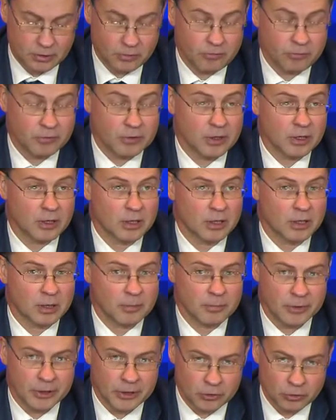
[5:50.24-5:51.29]
of a
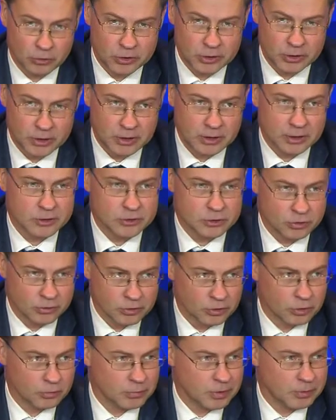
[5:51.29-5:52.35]
priority. It's
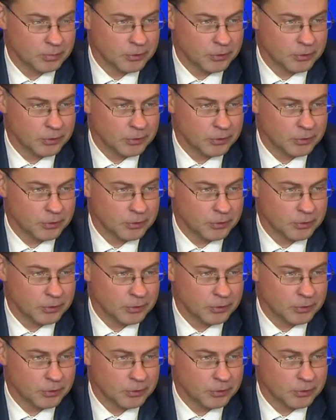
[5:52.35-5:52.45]
going to be